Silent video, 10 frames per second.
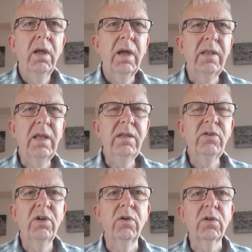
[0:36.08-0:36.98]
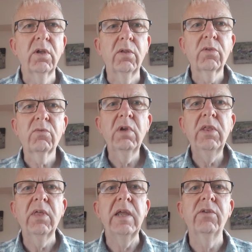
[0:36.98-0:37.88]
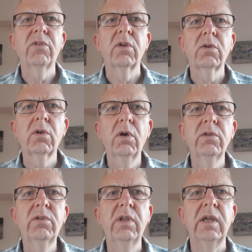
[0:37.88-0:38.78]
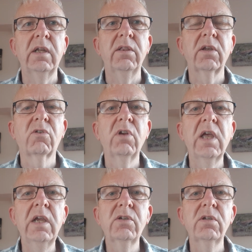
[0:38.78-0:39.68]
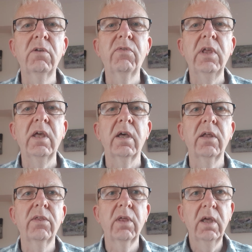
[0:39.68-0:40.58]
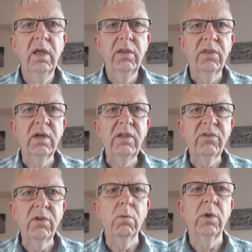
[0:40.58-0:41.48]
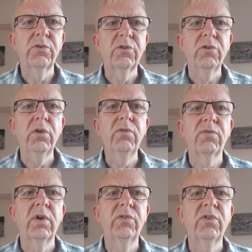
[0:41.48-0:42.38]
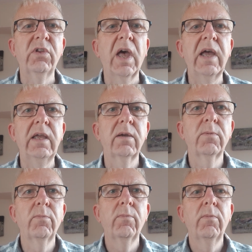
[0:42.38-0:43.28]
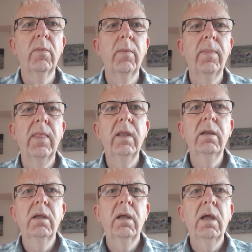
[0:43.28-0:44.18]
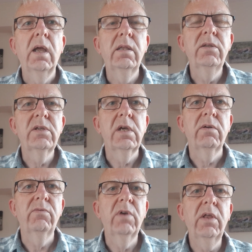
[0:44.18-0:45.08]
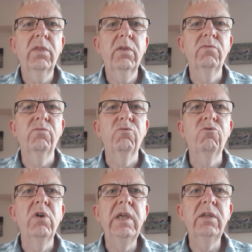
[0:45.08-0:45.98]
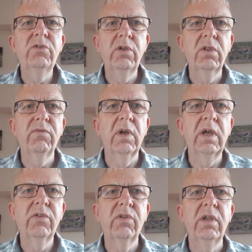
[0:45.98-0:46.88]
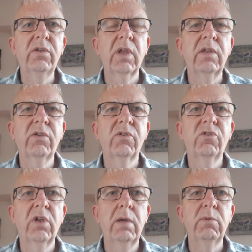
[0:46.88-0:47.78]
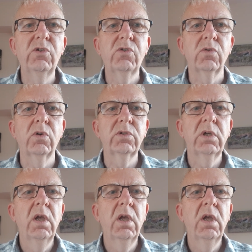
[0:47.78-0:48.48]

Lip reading: And then to look at three things that God did in the creation of the earth that he still wants to do for us today. And rather than read to you the verses, as time is short,